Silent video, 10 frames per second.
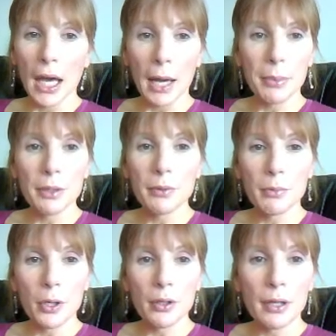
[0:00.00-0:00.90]

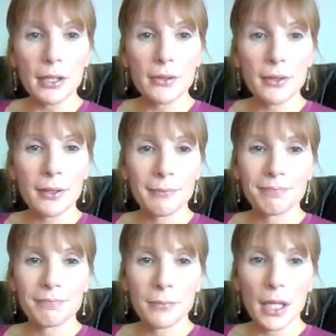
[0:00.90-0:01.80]
I'm
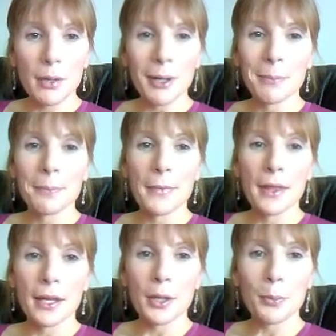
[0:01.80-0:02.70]
getting back into doing
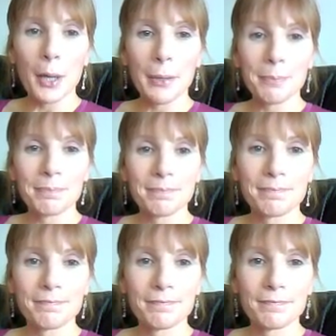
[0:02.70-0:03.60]
the normal things that
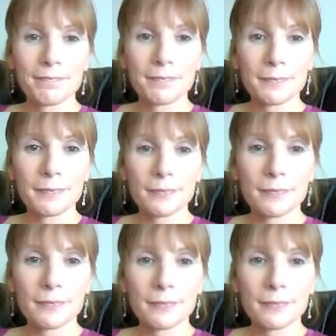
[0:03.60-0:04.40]
I should be doing.